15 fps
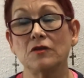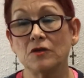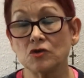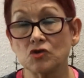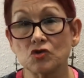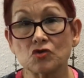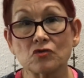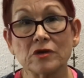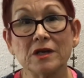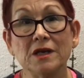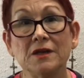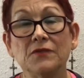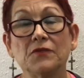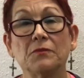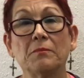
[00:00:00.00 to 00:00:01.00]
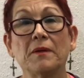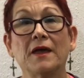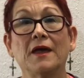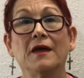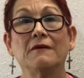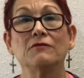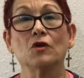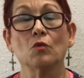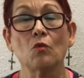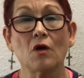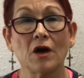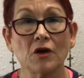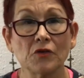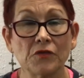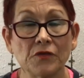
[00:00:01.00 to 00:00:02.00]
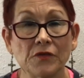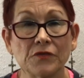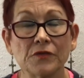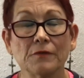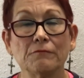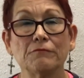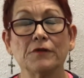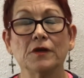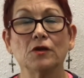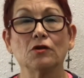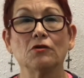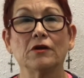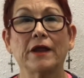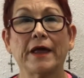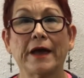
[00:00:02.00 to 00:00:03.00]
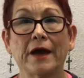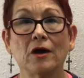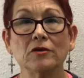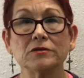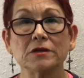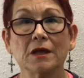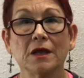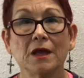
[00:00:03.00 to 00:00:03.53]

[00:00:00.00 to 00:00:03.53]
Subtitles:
their streets paved, their water system figured out,